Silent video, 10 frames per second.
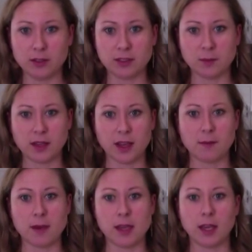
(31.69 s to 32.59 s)
It's something
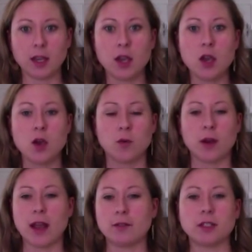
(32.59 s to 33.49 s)
I make when
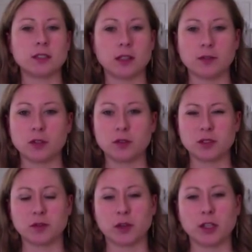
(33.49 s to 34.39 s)
I have tons of leftovers in
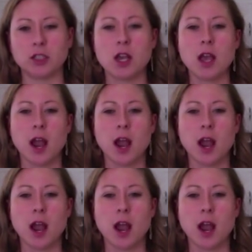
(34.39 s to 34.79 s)
the fridge.